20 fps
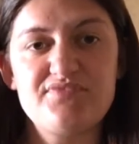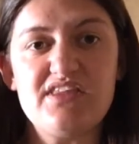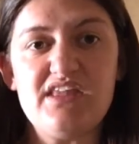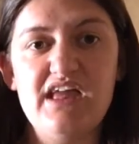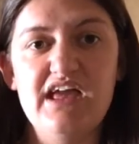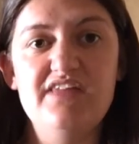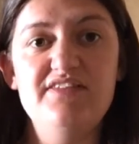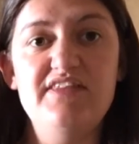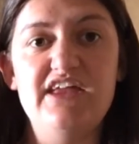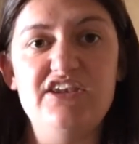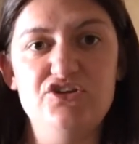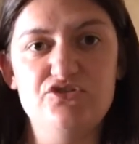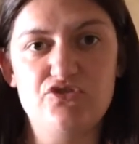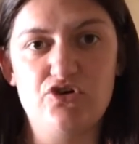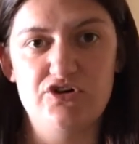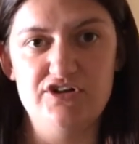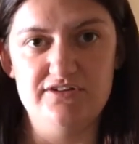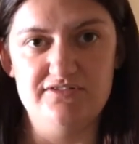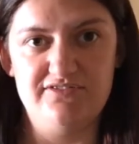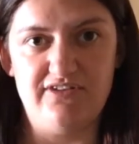and then you've
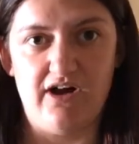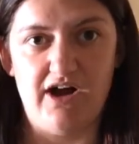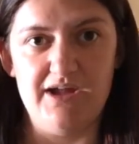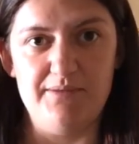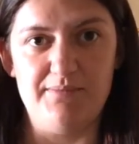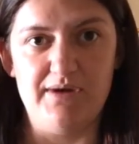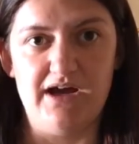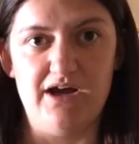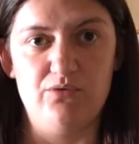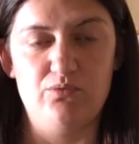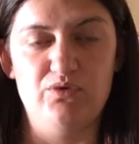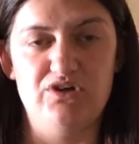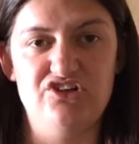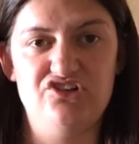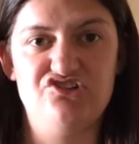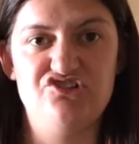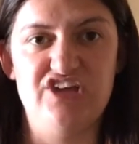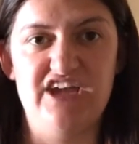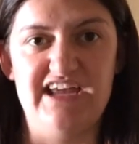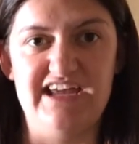got your fibre,
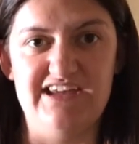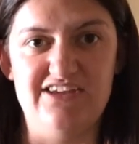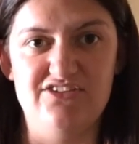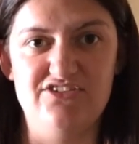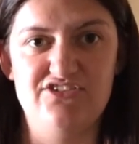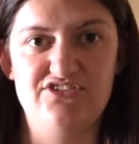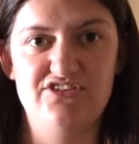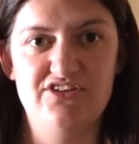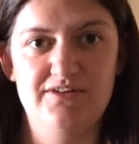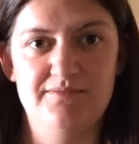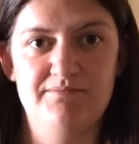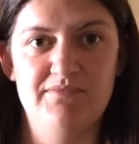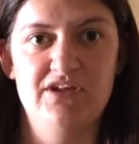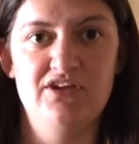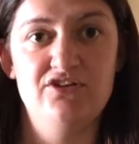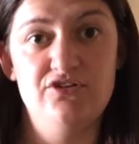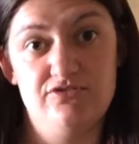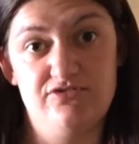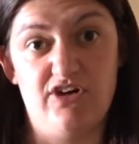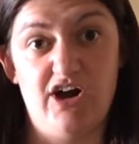which is
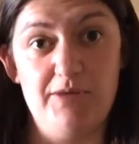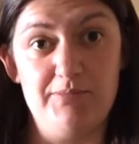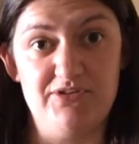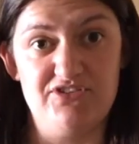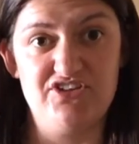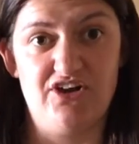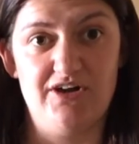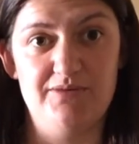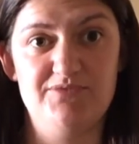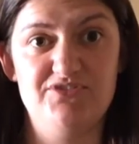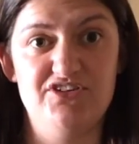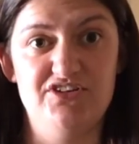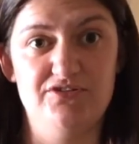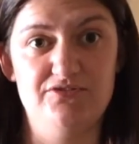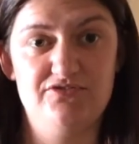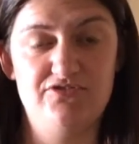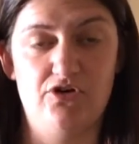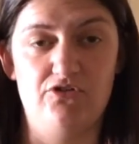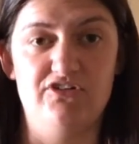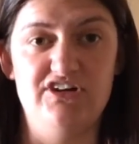your fibre types, so your
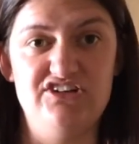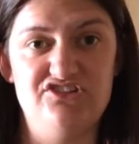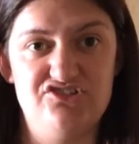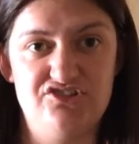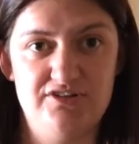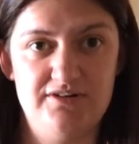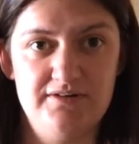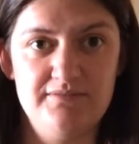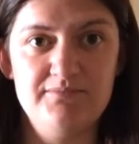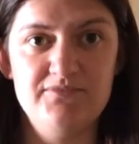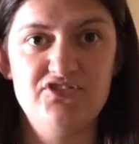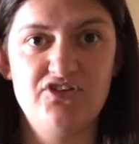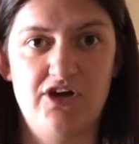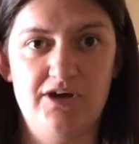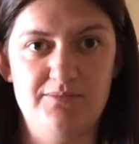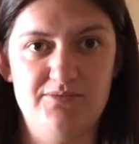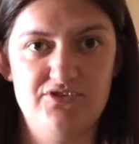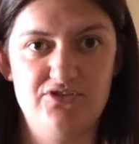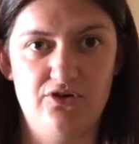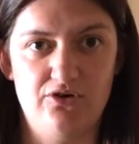forage
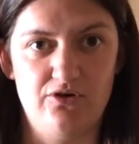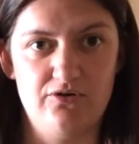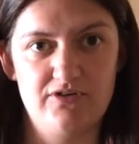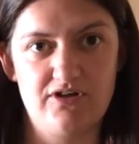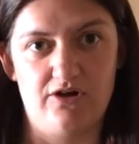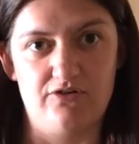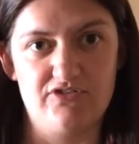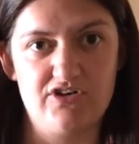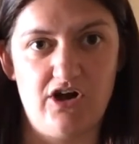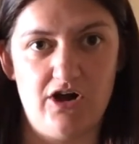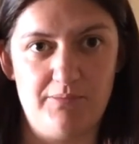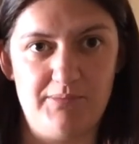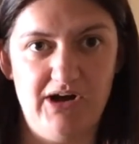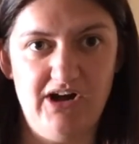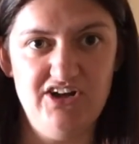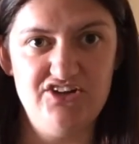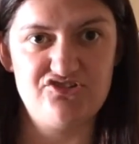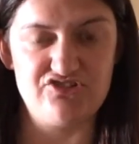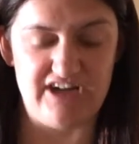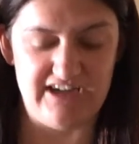types of
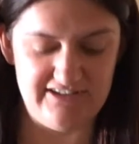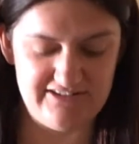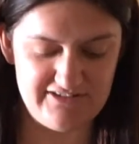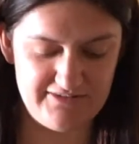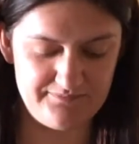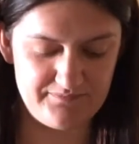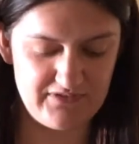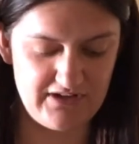carbohydrate.